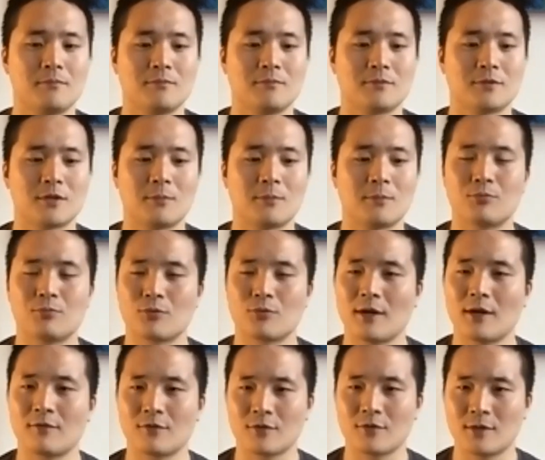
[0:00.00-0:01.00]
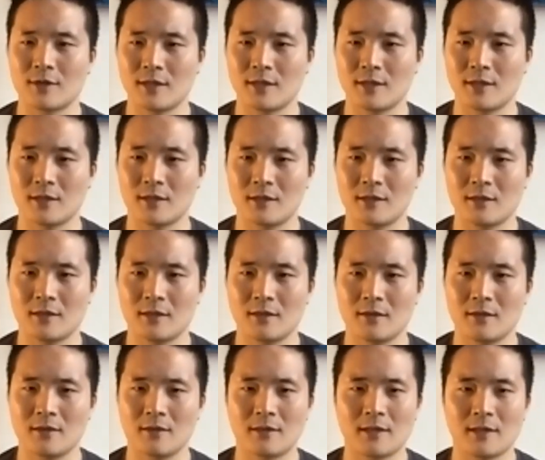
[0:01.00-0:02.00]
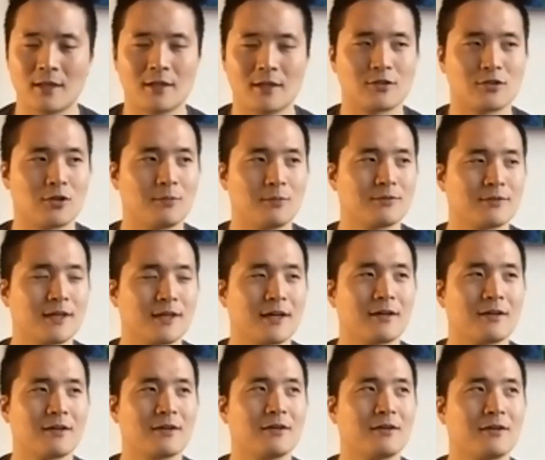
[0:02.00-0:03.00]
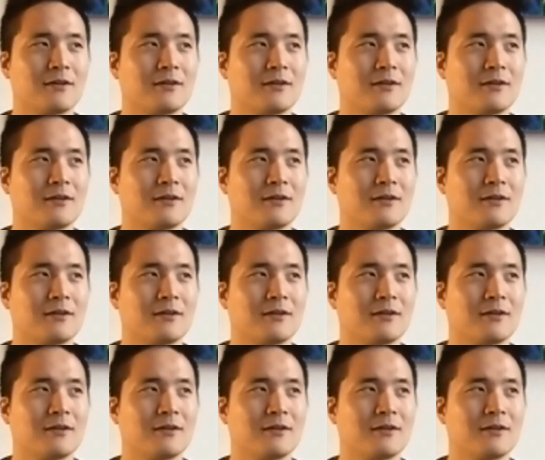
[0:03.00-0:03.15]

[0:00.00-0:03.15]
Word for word: some bravery that it's almost like,